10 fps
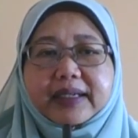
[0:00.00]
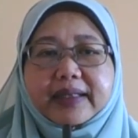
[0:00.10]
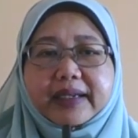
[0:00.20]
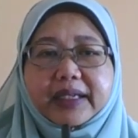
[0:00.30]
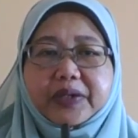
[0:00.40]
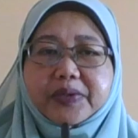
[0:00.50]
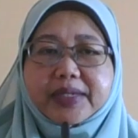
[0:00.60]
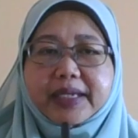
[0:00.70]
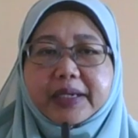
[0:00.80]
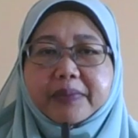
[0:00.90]
They
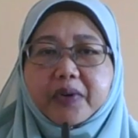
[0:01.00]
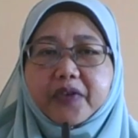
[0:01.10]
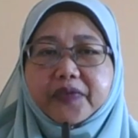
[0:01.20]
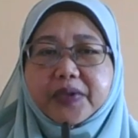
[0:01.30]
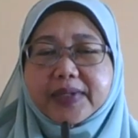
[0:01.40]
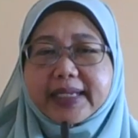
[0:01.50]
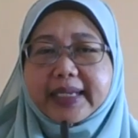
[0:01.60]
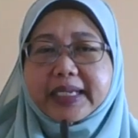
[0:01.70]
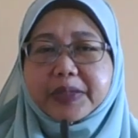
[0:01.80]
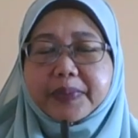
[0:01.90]
accused him of using
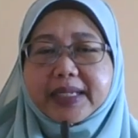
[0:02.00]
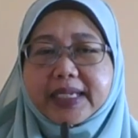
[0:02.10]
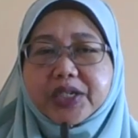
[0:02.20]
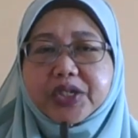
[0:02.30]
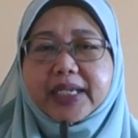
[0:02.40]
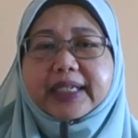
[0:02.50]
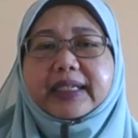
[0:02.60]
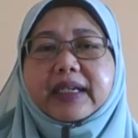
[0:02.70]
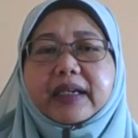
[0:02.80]
his position